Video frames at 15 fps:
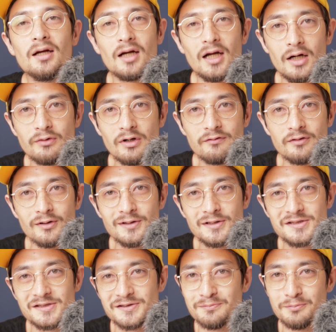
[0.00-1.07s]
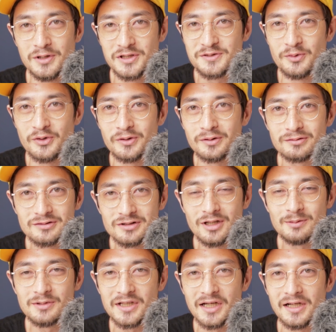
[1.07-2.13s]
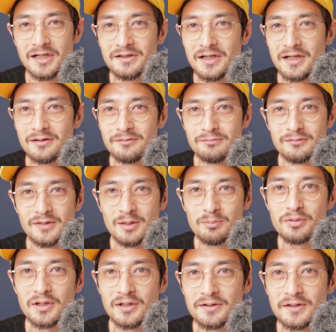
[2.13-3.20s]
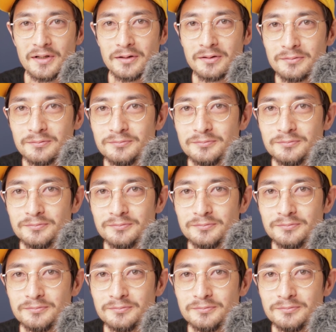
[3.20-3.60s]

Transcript: However, this is much more complicated than I put it there.